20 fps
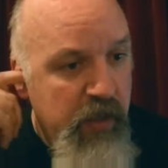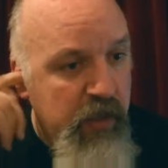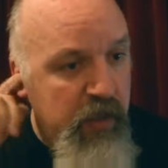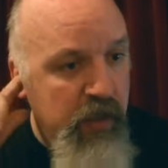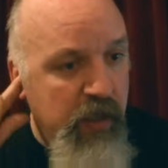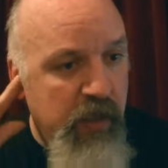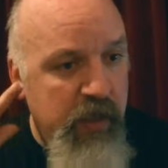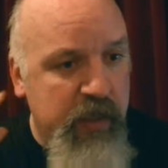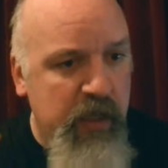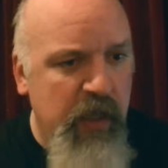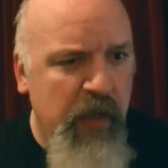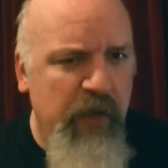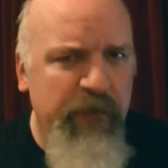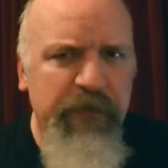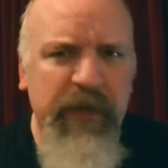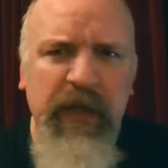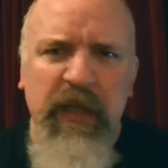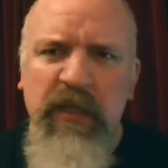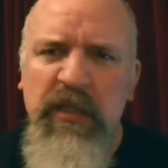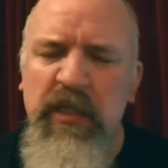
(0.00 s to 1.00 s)
like, a, I
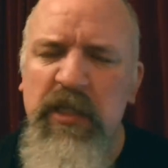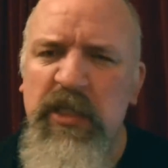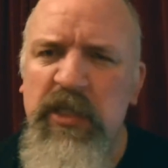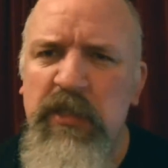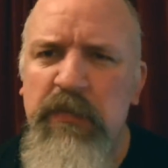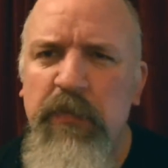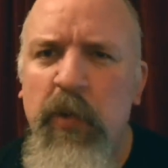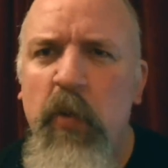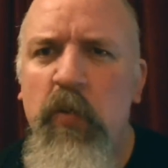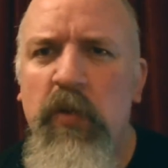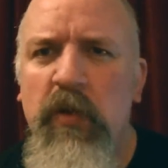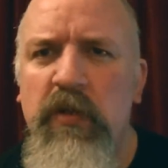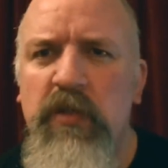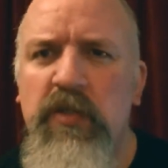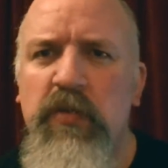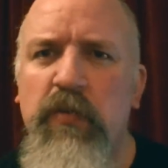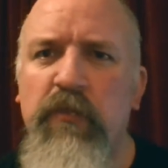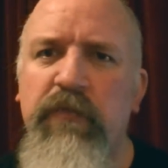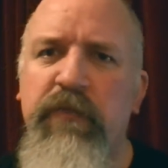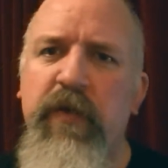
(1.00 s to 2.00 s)
think it's a smaller
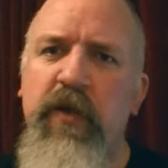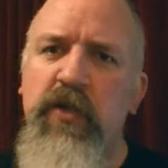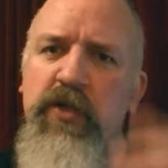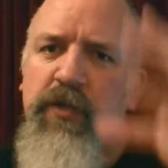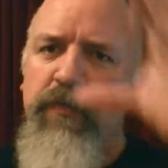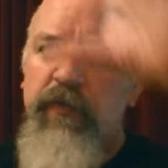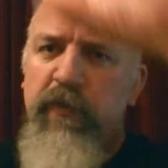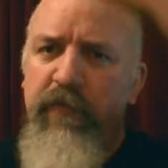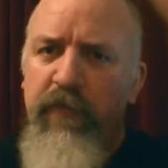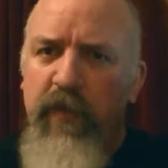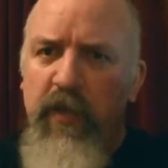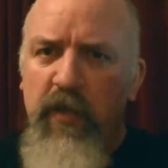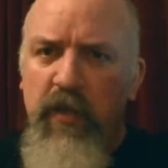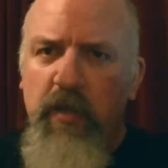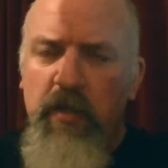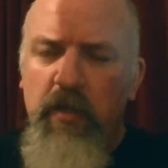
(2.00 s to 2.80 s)
sort of version with a,